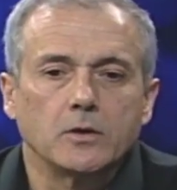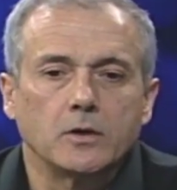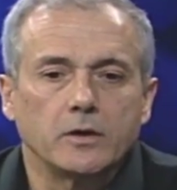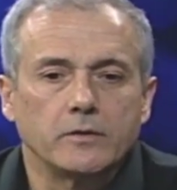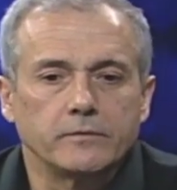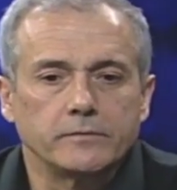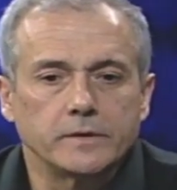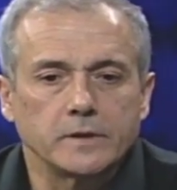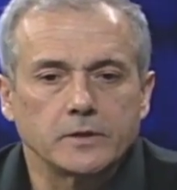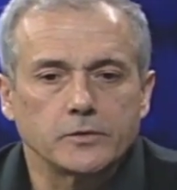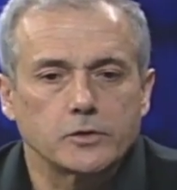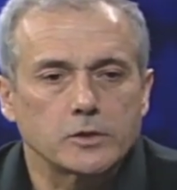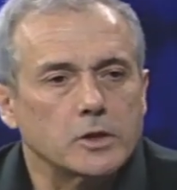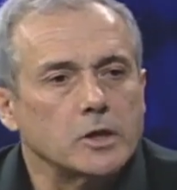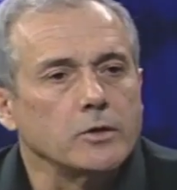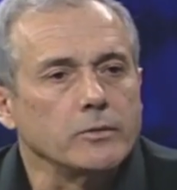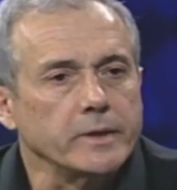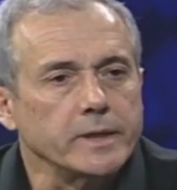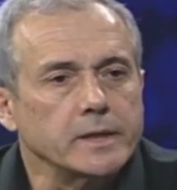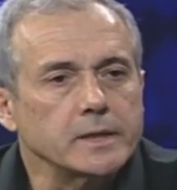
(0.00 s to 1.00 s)
of uh,
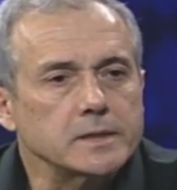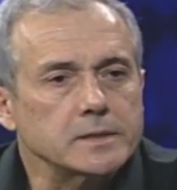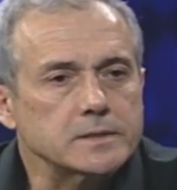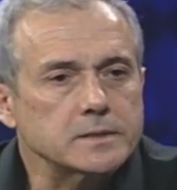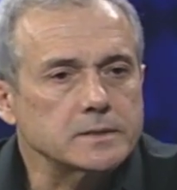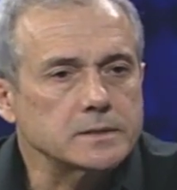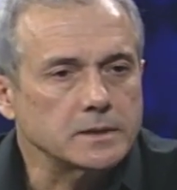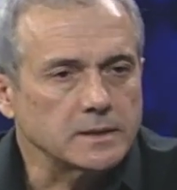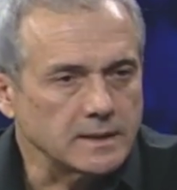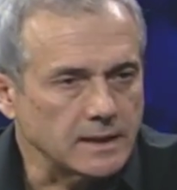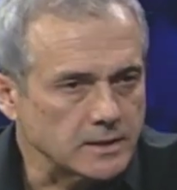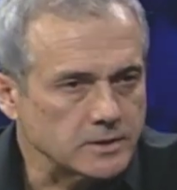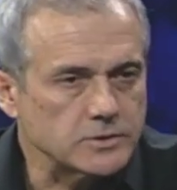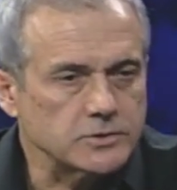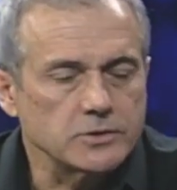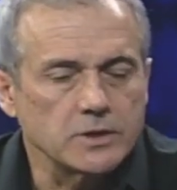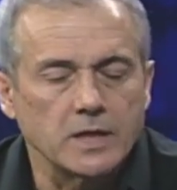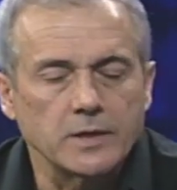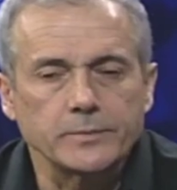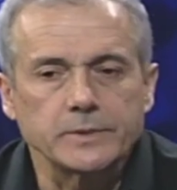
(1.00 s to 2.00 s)
drawings, that's
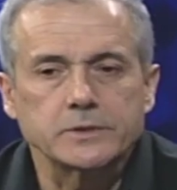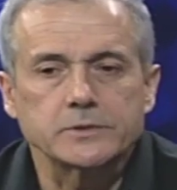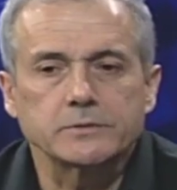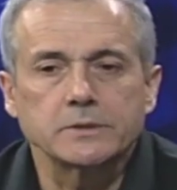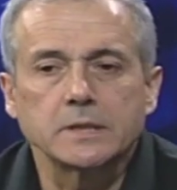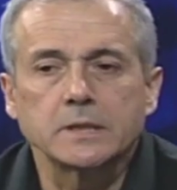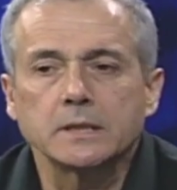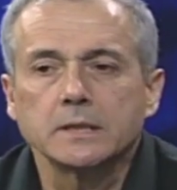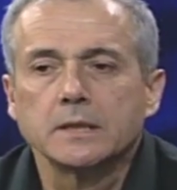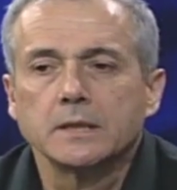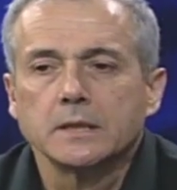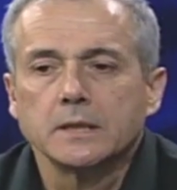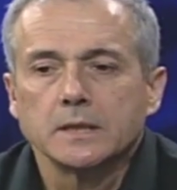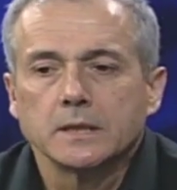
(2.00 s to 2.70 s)
geometry.